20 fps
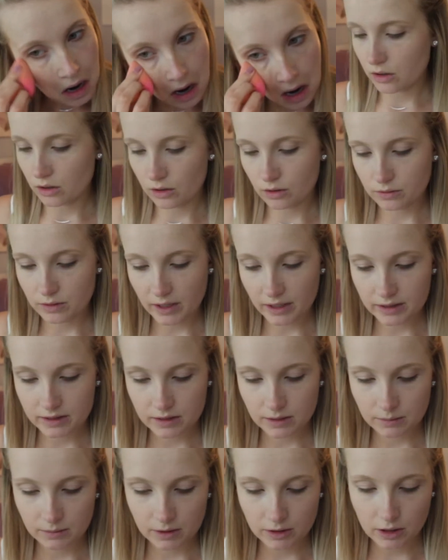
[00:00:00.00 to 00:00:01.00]
so
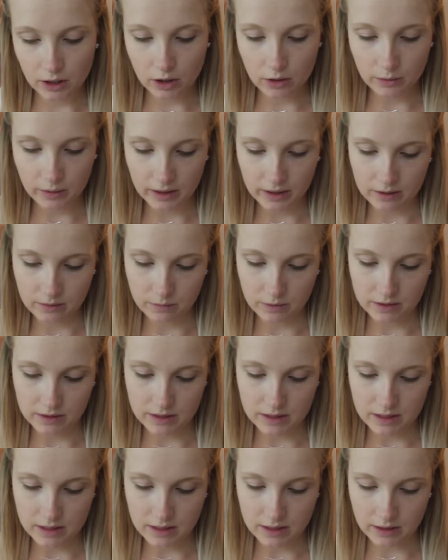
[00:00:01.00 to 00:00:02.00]
next I'm going to go in
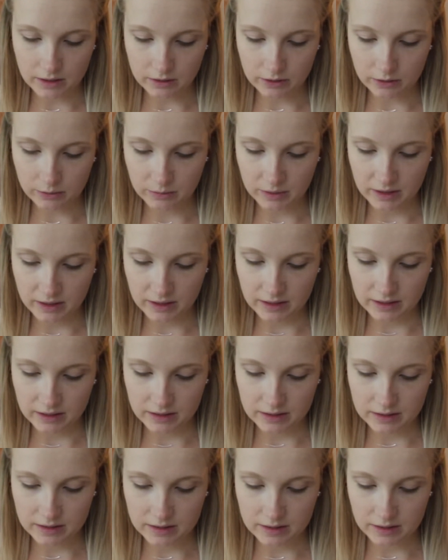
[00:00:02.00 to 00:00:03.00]
with the illuminating
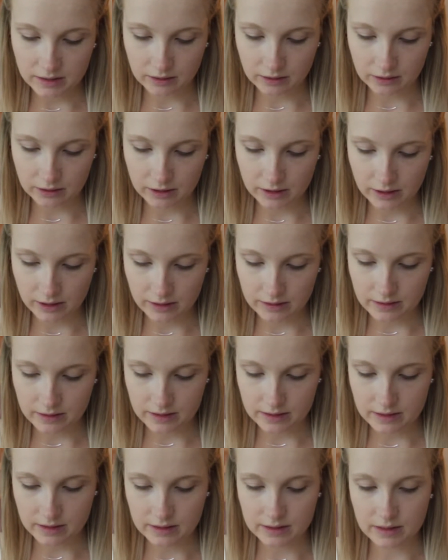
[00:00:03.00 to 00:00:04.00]
concealer, and
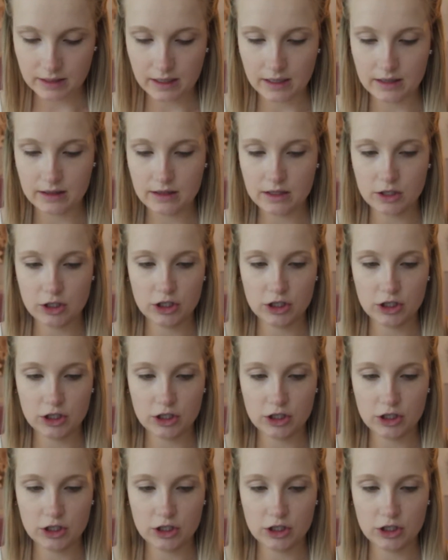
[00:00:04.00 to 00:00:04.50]
this is in the